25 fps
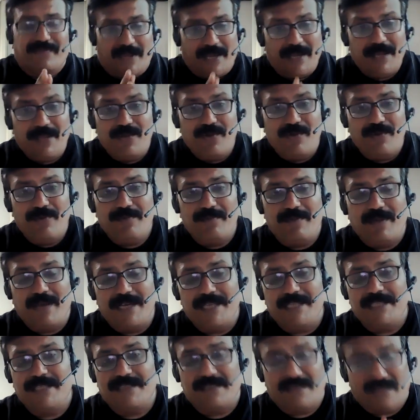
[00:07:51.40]
Thank you,
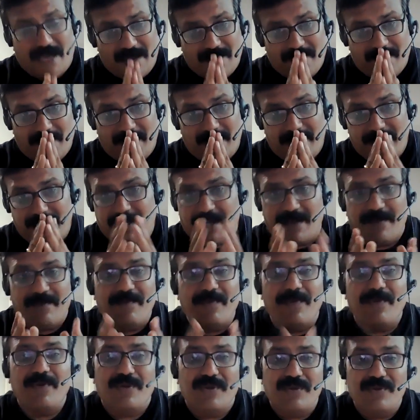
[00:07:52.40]
guys. I'm very
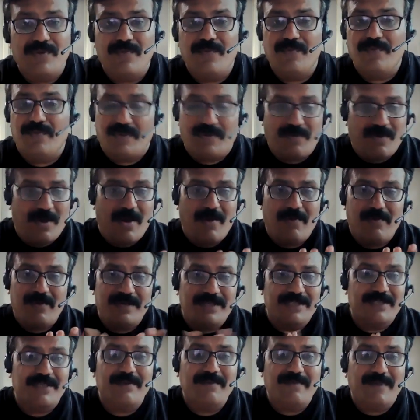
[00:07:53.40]
thankful to you. You have
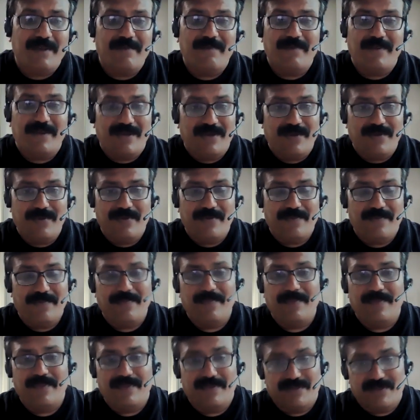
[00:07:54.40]
listened my video.
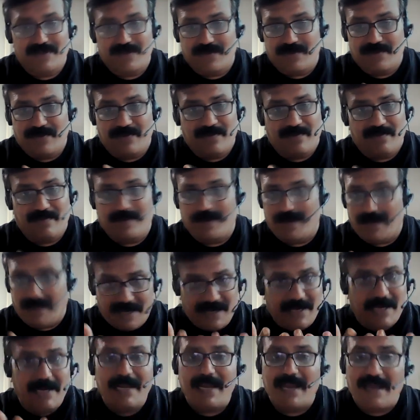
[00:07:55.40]
So uh,
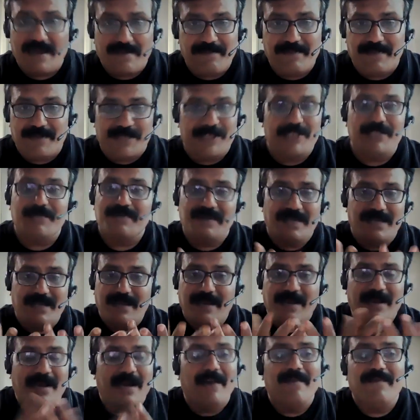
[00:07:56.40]
really, uh, trust me,
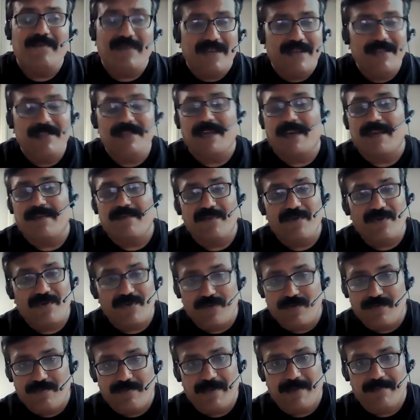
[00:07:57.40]
I'm very thankful
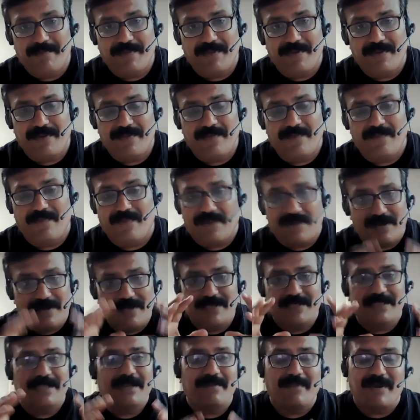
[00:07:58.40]
to you people for
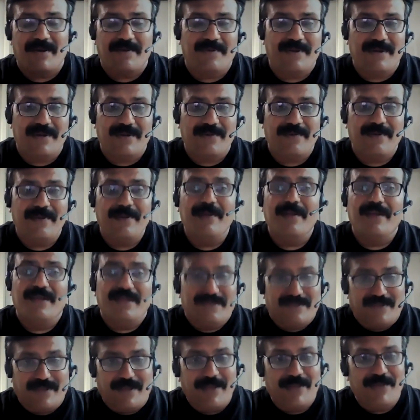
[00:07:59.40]
listening my video.
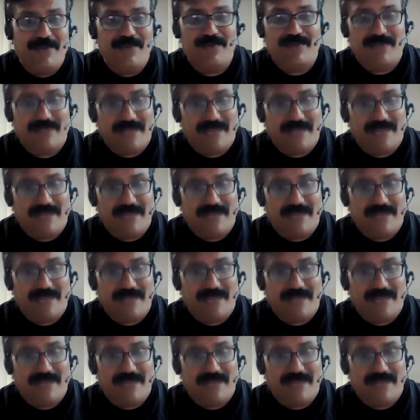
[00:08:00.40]
Thank you.